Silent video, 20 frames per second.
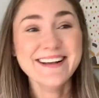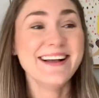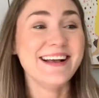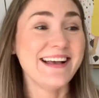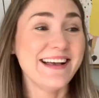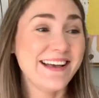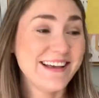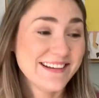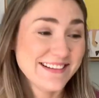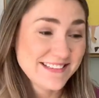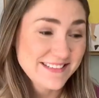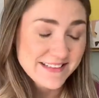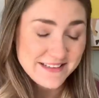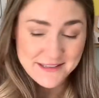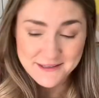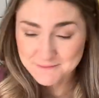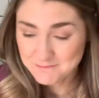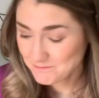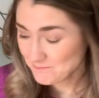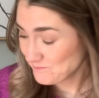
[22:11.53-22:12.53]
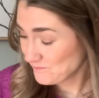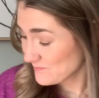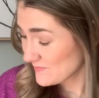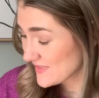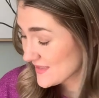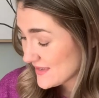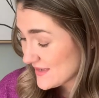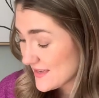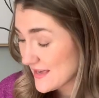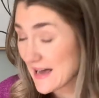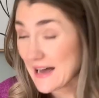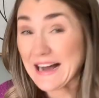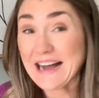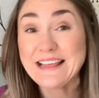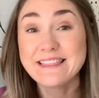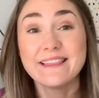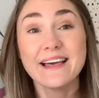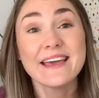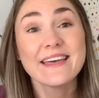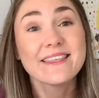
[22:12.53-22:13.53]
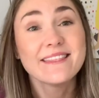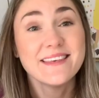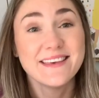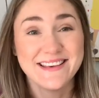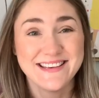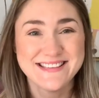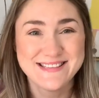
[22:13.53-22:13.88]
and um, I like this